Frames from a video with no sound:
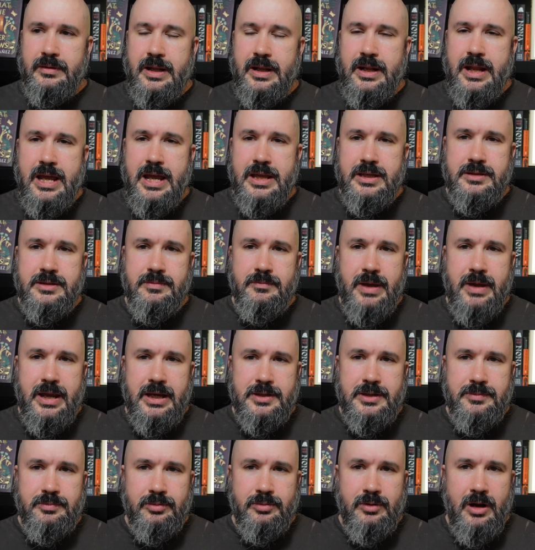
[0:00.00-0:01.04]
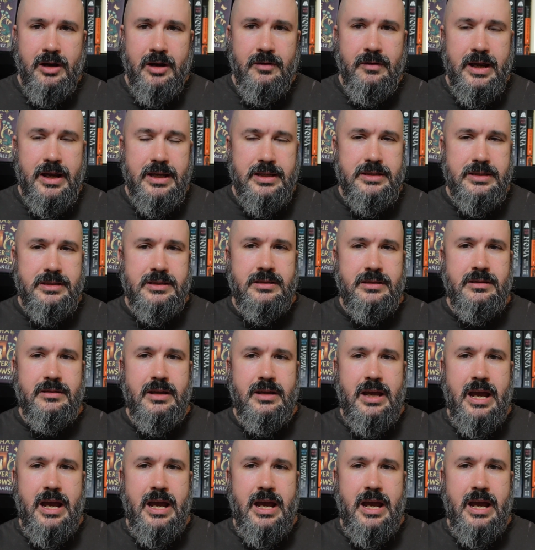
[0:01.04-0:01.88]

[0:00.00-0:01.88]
Inez makes progress